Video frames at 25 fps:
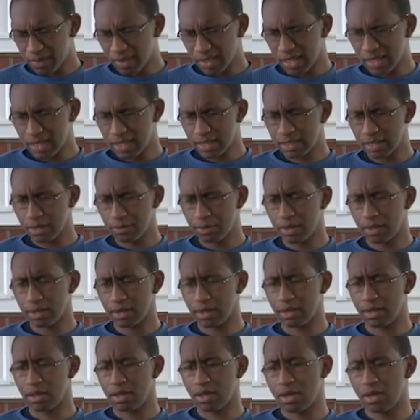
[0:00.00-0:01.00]
I guess that'd be
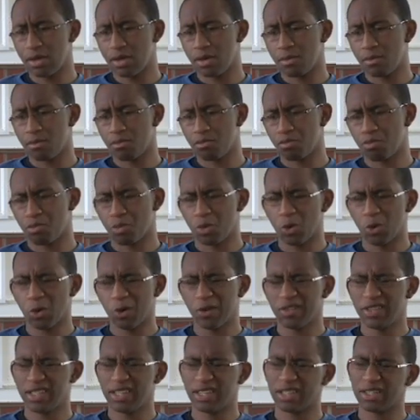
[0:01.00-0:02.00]
more
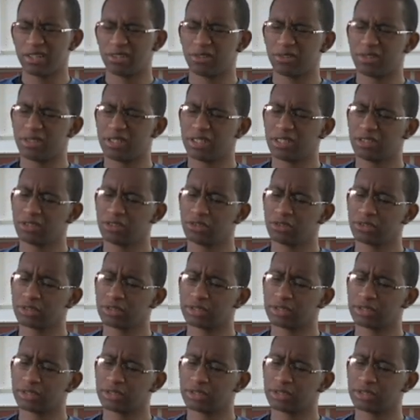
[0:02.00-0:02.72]
the traditional